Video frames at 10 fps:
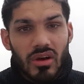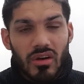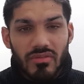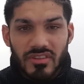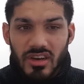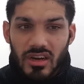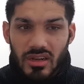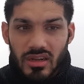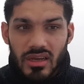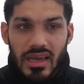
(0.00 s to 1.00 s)
of
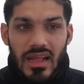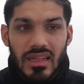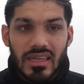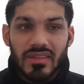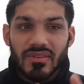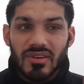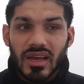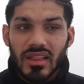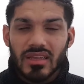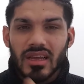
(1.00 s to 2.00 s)
john guys give the
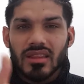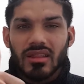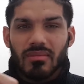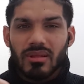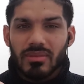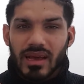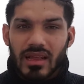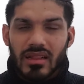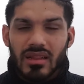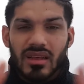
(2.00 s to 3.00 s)
video guys a giant thumbs up
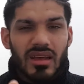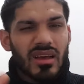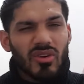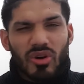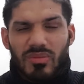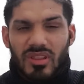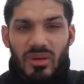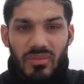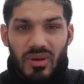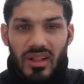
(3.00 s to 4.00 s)
guys and comment
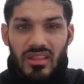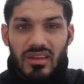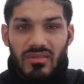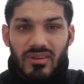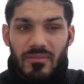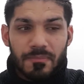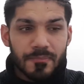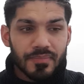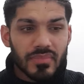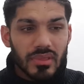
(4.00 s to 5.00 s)
down below guys think of it
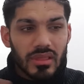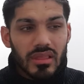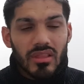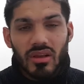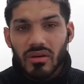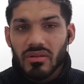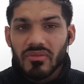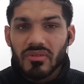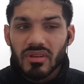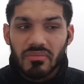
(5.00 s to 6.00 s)
of
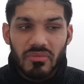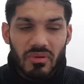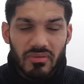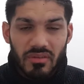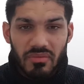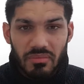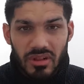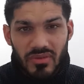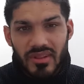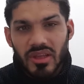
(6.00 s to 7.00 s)
the, of the
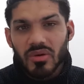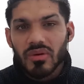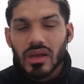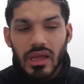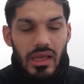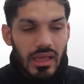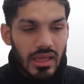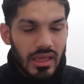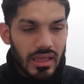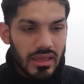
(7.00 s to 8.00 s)
music video
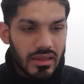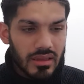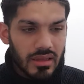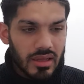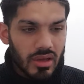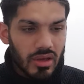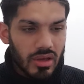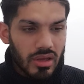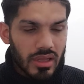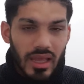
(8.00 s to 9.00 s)
and
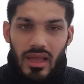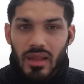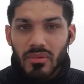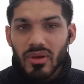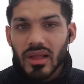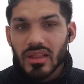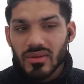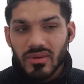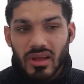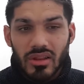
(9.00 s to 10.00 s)
yeah, let me know what you guys
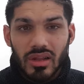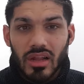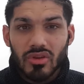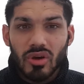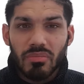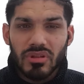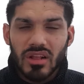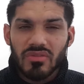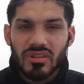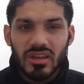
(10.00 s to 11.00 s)
think about it. And I do upload
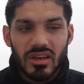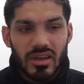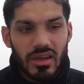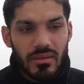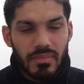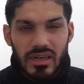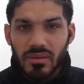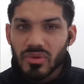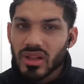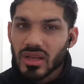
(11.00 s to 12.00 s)
it for the
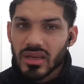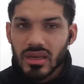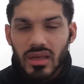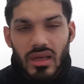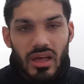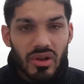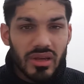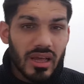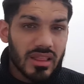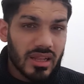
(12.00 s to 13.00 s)
background music. I know you
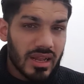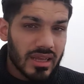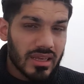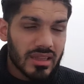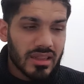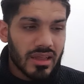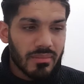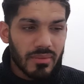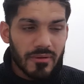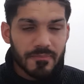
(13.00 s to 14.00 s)
guys didn't like it,
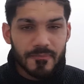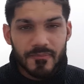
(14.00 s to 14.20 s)
but